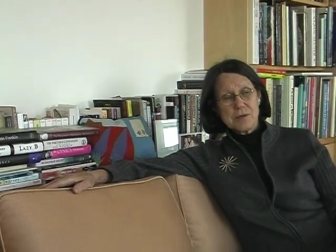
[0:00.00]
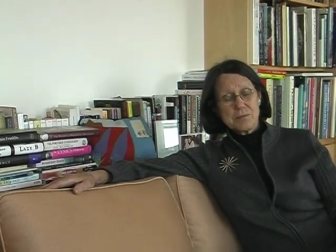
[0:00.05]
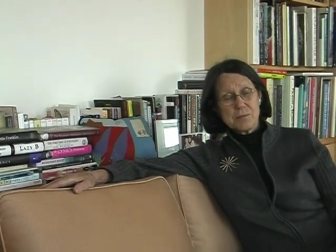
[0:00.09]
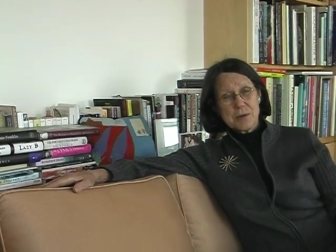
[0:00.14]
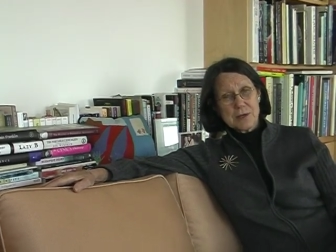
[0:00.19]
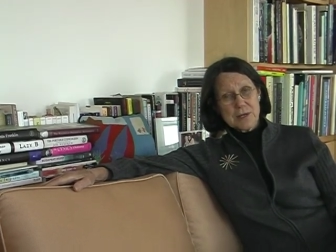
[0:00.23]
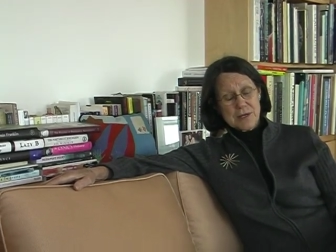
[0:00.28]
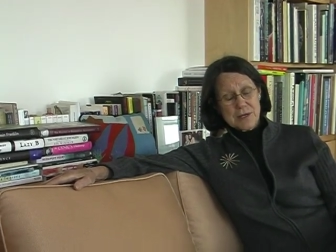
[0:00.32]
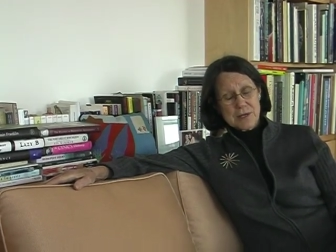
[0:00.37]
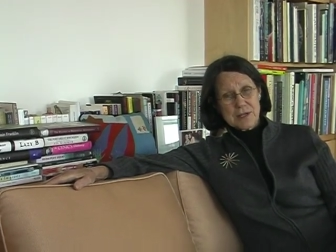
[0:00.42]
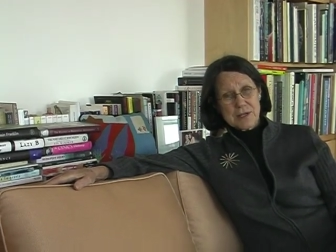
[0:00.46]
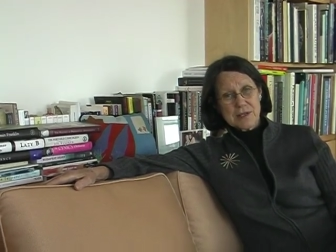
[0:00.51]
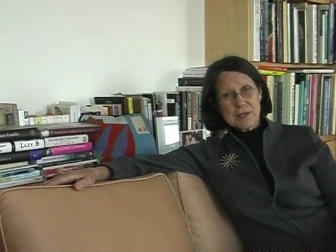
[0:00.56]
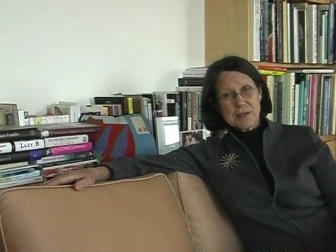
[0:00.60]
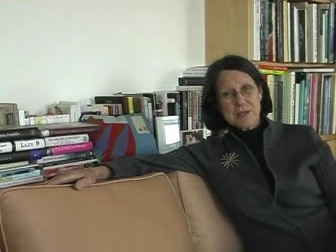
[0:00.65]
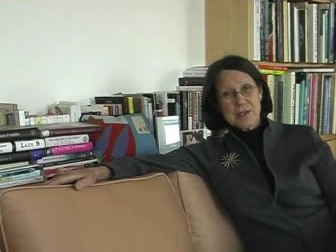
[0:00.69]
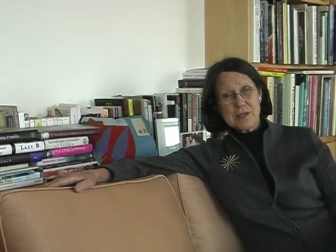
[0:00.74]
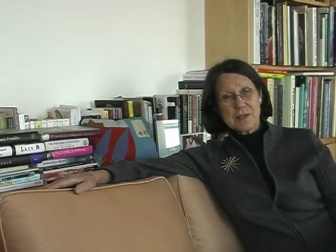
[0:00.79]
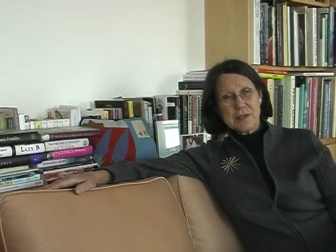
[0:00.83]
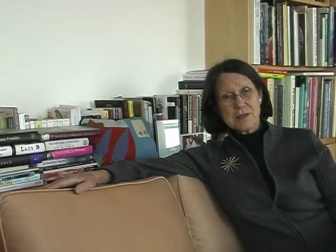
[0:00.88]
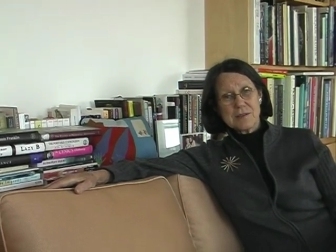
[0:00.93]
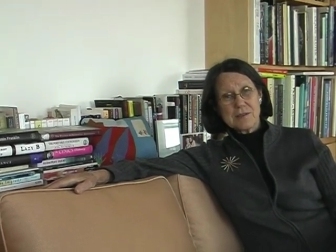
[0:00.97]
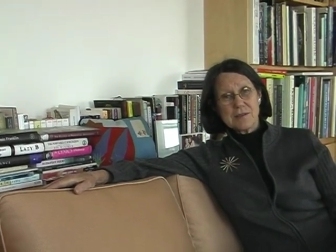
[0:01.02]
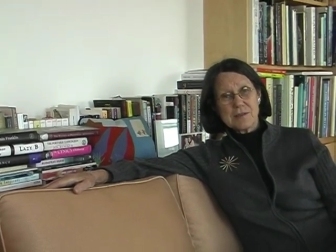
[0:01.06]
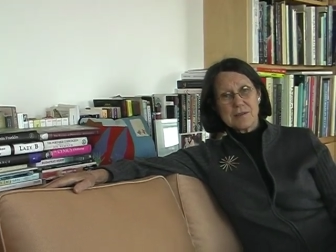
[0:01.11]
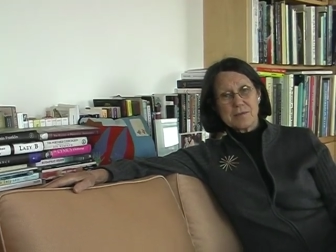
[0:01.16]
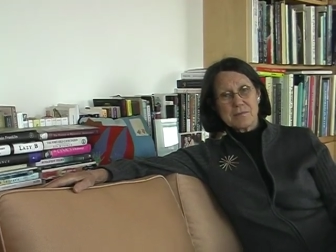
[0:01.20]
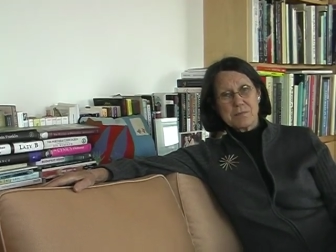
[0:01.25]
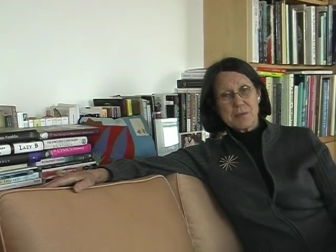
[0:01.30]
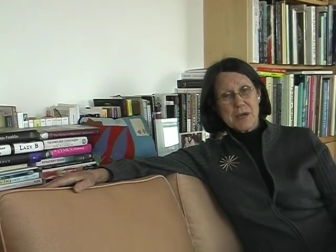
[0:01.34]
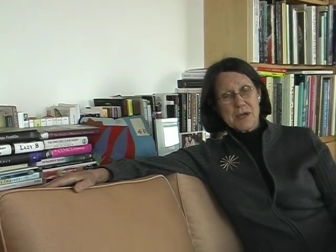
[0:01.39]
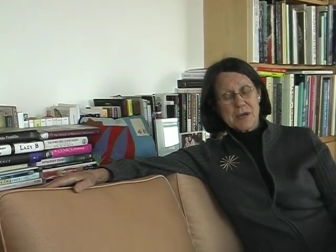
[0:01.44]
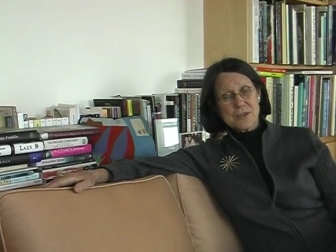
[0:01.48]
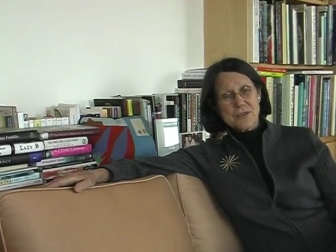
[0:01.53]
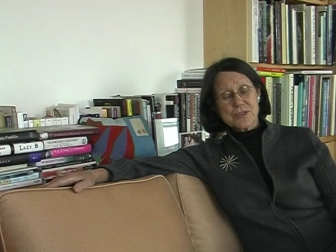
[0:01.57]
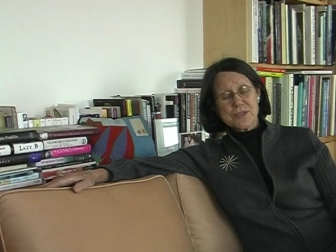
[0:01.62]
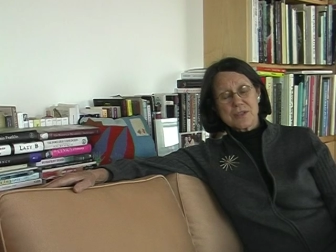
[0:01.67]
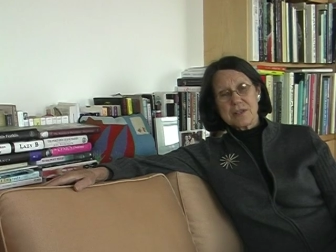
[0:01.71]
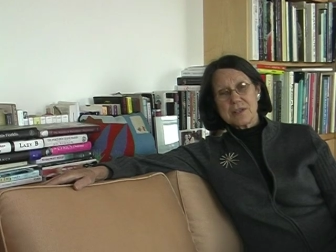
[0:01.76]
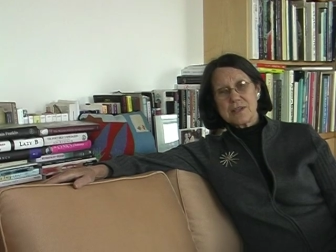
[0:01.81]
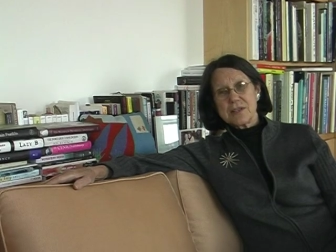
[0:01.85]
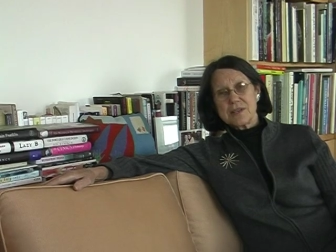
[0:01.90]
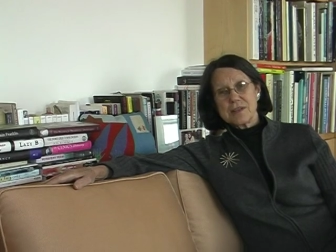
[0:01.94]
politically
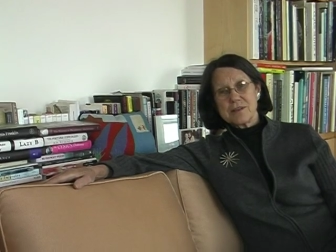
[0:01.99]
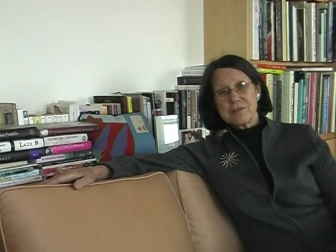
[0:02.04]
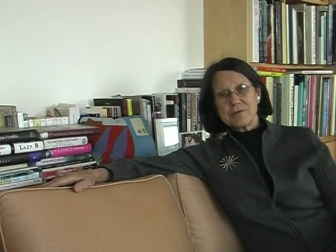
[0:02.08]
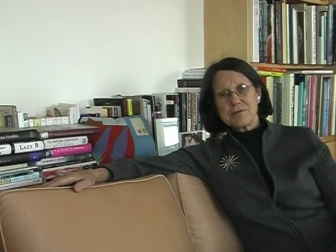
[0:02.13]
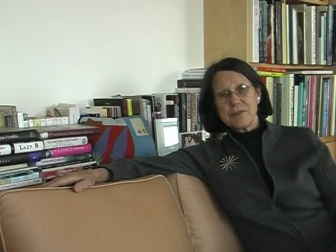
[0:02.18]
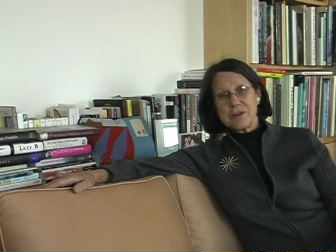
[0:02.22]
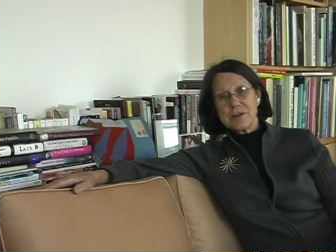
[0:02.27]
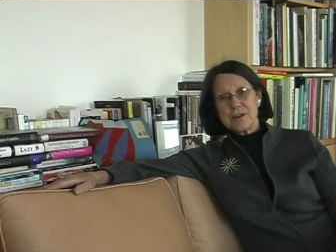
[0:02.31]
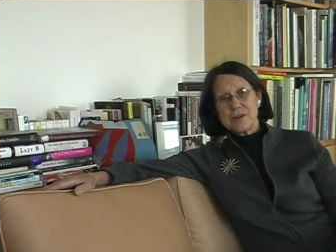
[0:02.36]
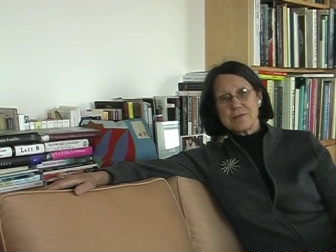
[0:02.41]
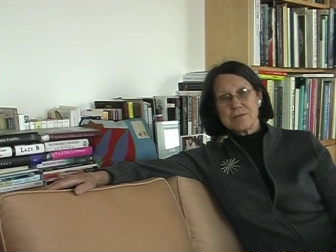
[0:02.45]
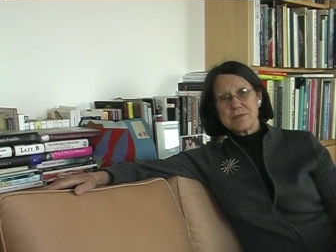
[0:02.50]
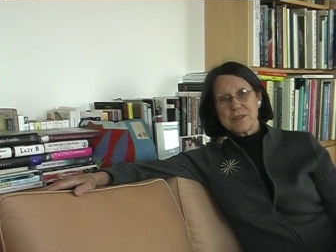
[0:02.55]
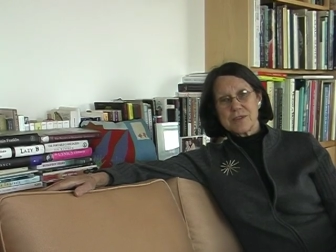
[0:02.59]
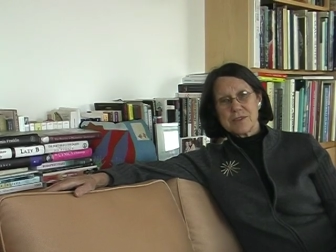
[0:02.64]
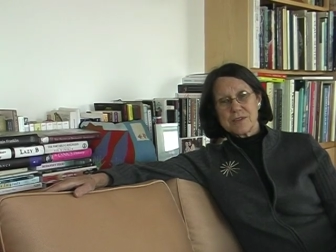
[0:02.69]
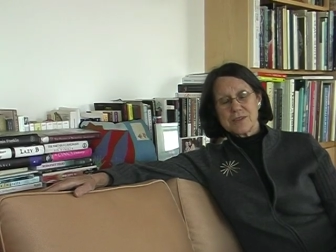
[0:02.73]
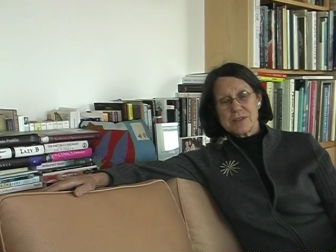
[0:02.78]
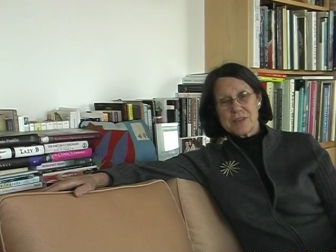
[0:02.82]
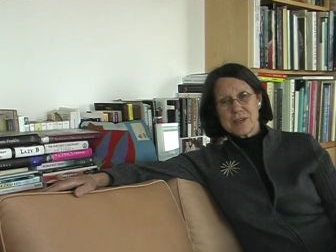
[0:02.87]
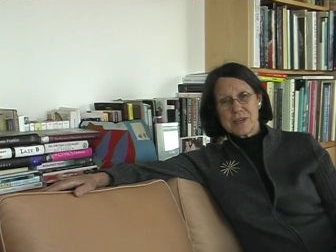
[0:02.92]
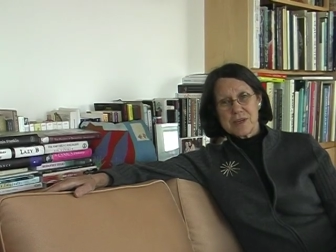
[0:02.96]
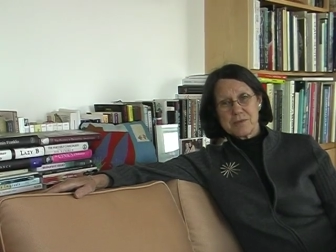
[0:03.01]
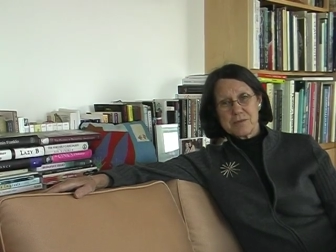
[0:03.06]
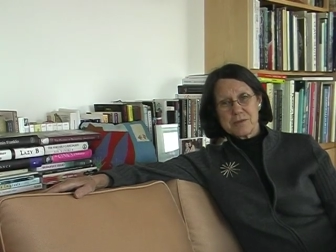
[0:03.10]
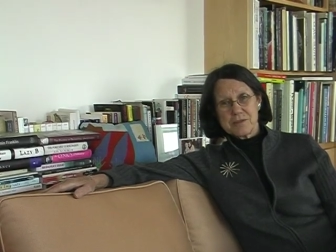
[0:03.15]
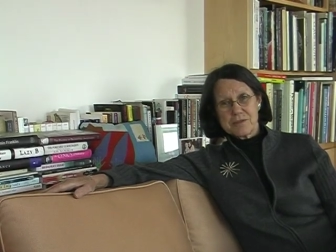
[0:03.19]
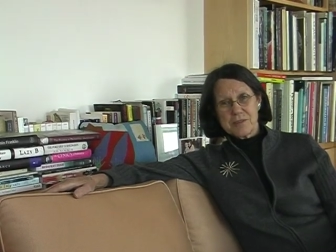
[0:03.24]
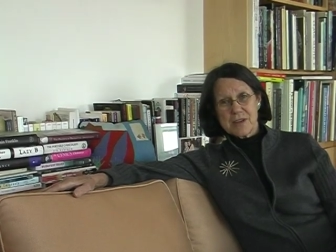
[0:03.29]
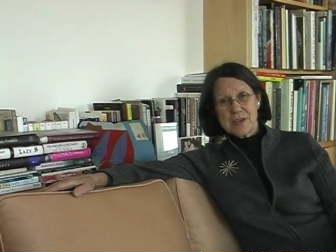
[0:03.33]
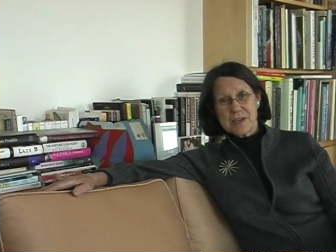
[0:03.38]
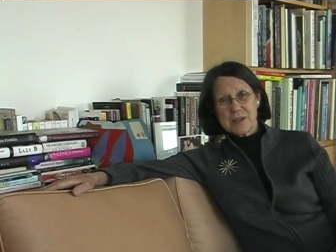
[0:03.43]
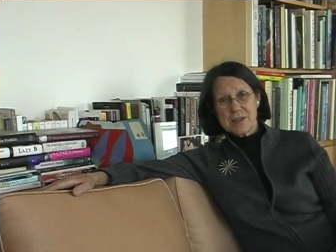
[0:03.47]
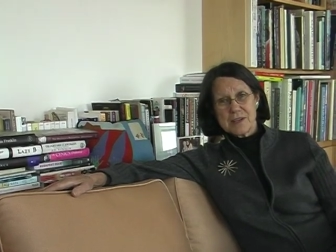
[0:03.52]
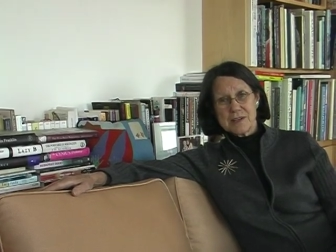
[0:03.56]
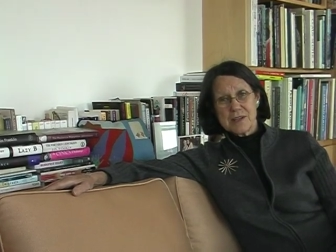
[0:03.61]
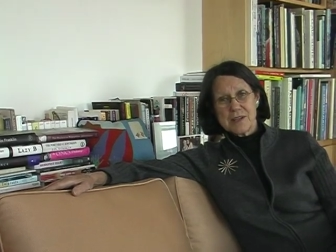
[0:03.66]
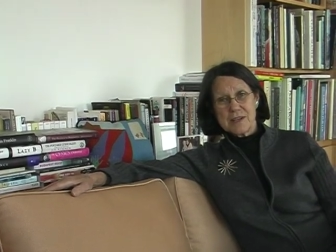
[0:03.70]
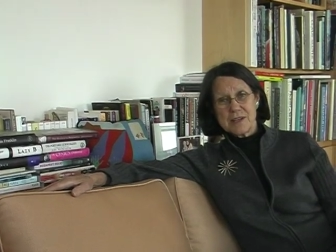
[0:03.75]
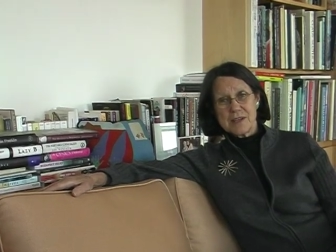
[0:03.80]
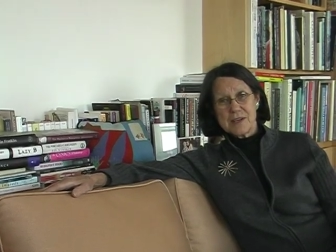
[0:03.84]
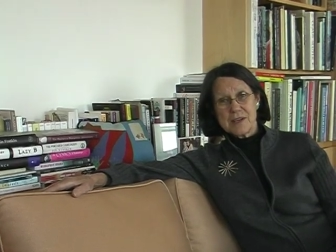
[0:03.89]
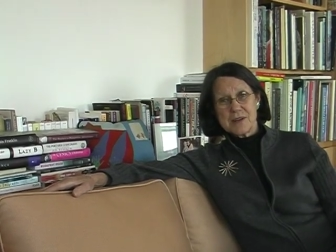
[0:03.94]
passionately involved at the time of Kennedy,